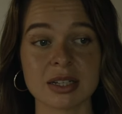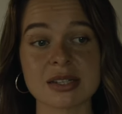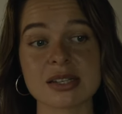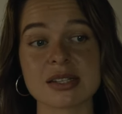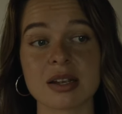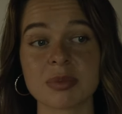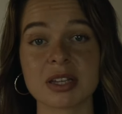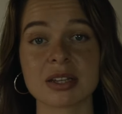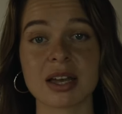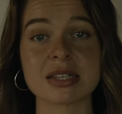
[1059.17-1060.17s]
This is
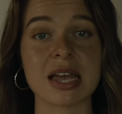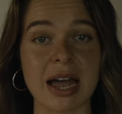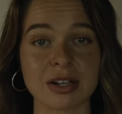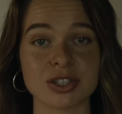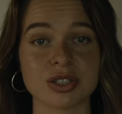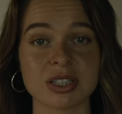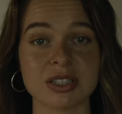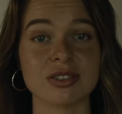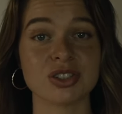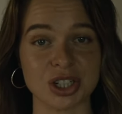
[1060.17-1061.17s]
something that has
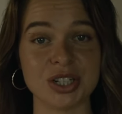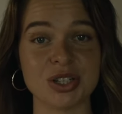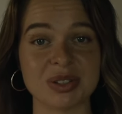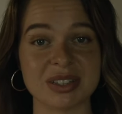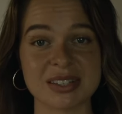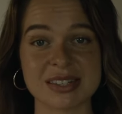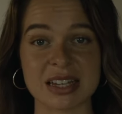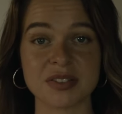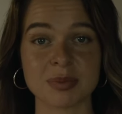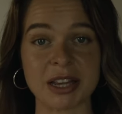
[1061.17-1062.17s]
actually genuinely
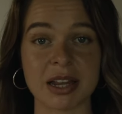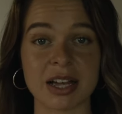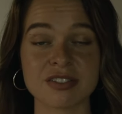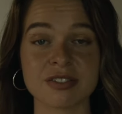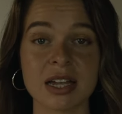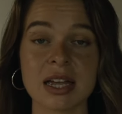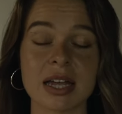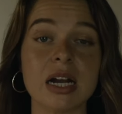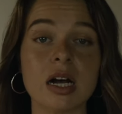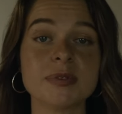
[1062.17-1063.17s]
saved my life
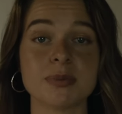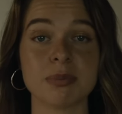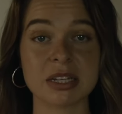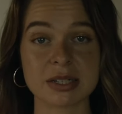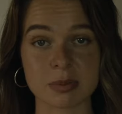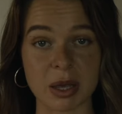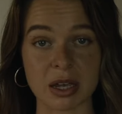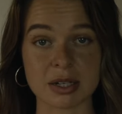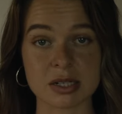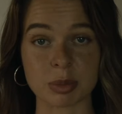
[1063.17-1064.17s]
and helped me
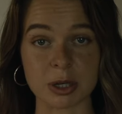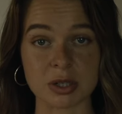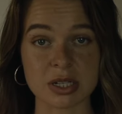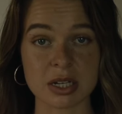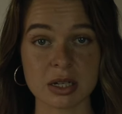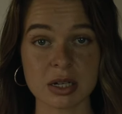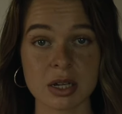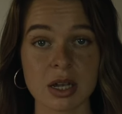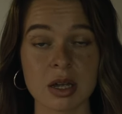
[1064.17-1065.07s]
expand as a person